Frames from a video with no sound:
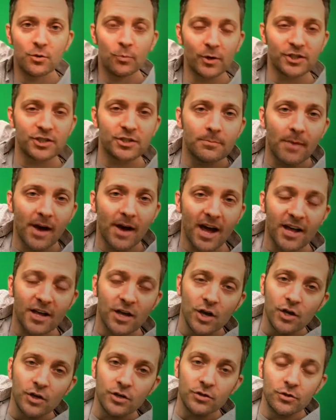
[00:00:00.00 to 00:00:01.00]
you what's in my
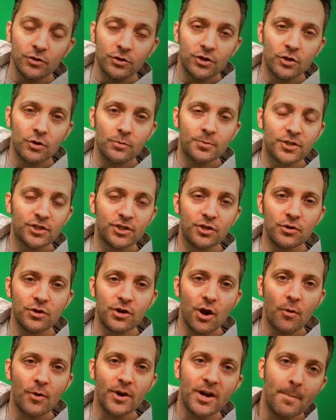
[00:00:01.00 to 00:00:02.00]
YouTube
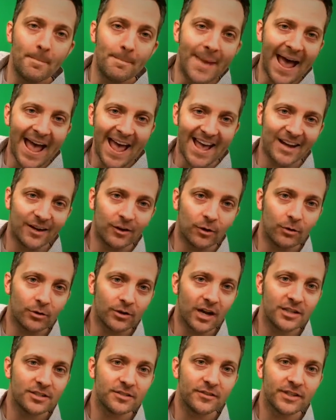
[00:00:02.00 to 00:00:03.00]
studio in a bag, all
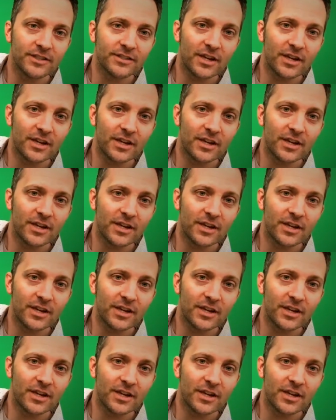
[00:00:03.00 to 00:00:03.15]
kinds of